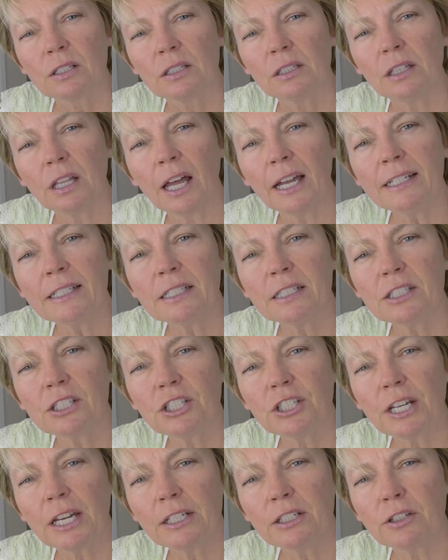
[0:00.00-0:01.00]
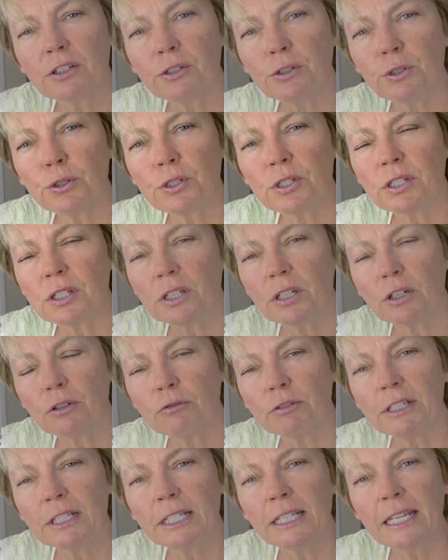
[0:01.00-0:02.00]
Light and shadows are
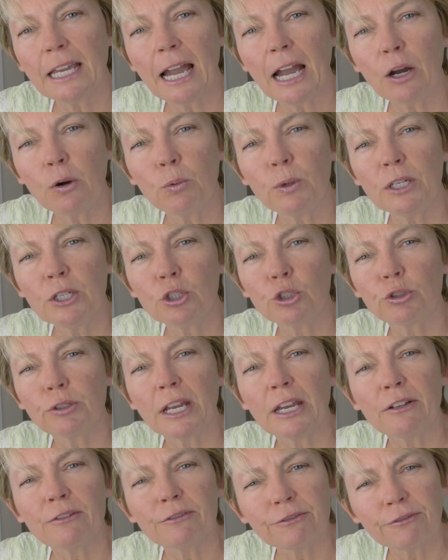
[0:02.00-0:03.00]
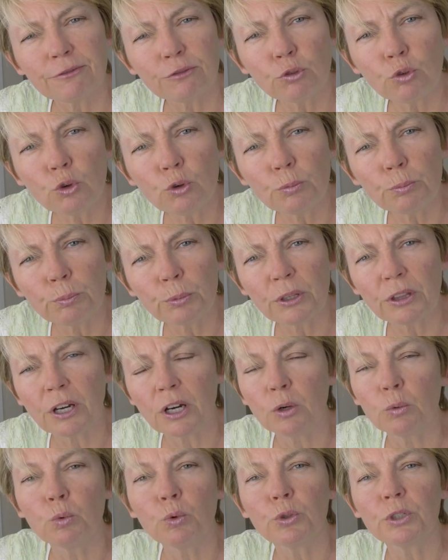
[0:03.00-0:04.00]
really how we create form with
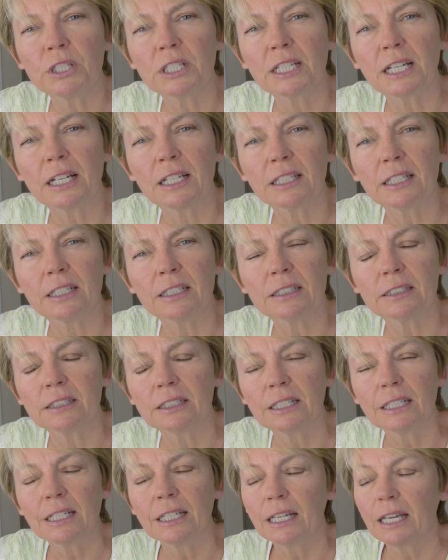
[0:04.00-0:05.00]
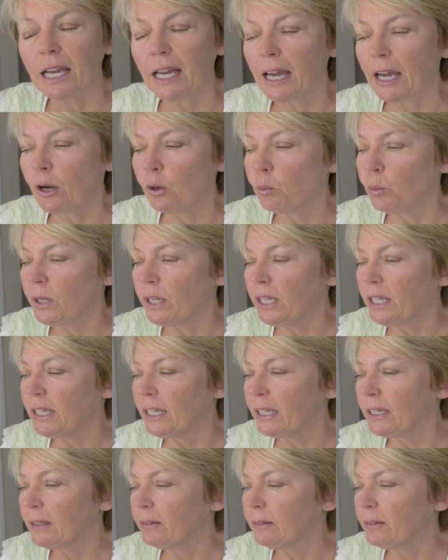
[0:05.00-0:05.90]
our watercolour, how we